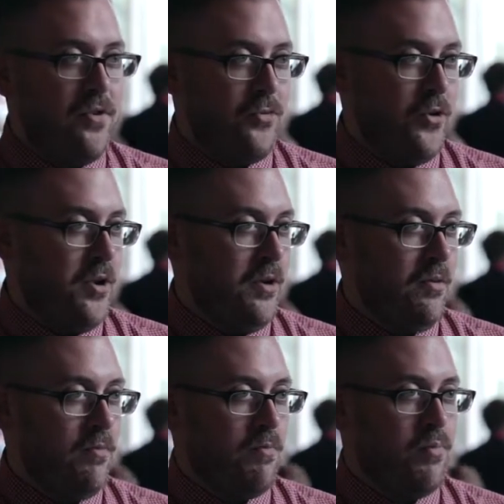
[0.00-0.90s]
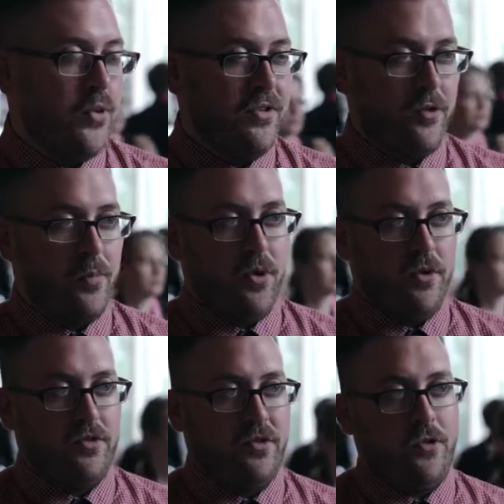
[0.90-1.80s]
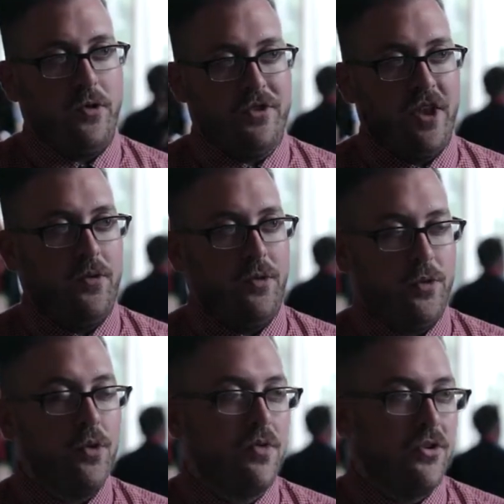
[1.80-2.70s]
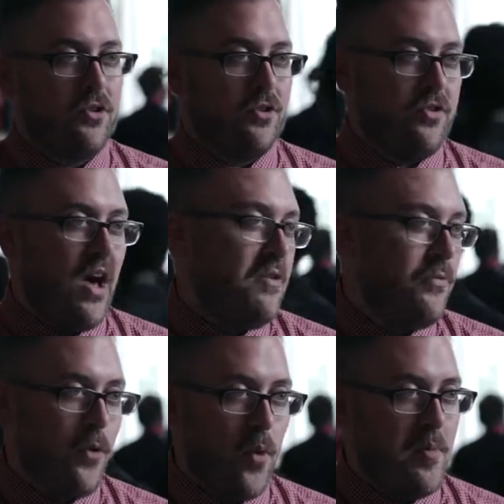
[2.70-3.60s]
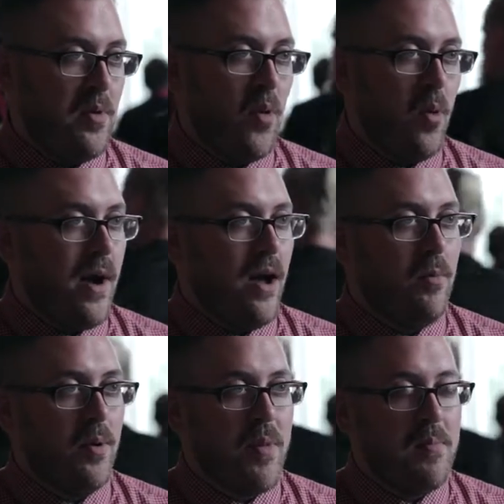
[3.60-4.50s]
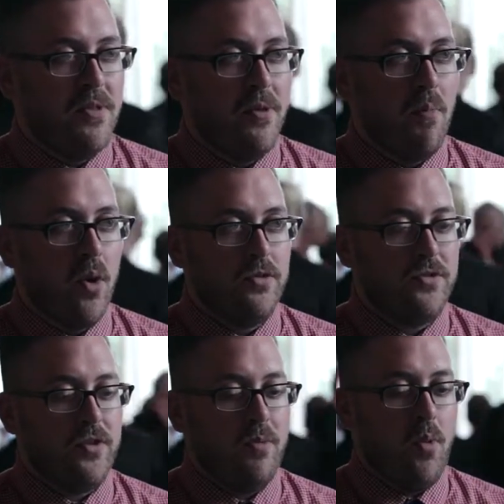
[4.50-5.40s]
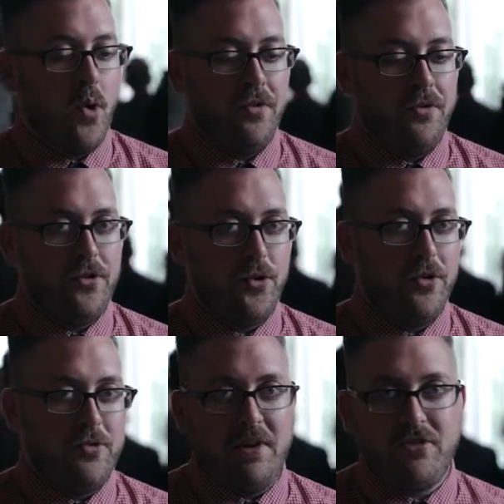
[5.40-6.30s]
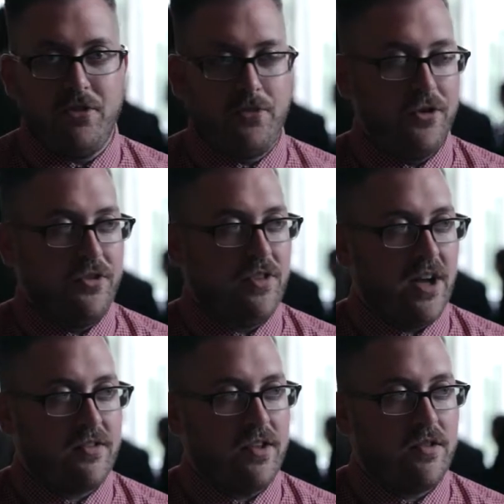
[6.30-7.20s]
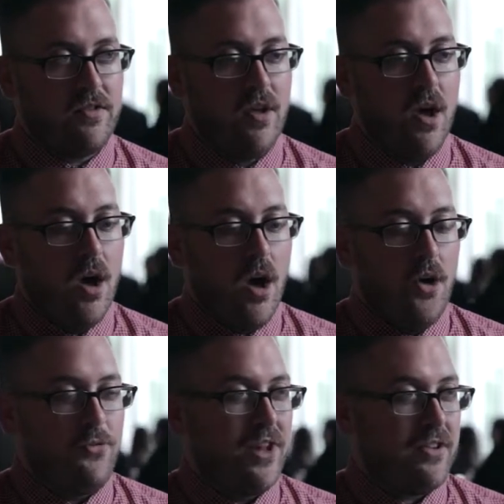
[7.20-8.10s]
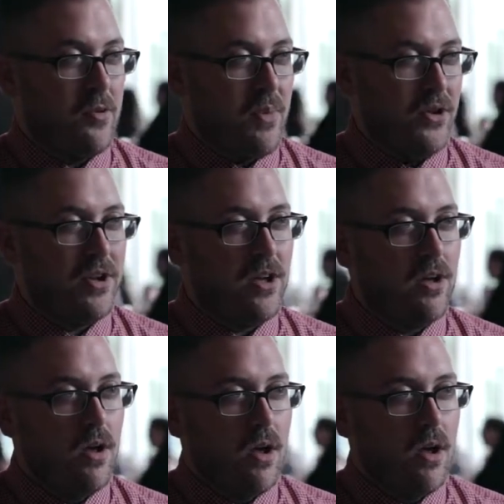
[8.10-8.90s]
different principles associated with universal design for web and mobile, but maybe the most important 2, especially for dyslexics, are flexibility.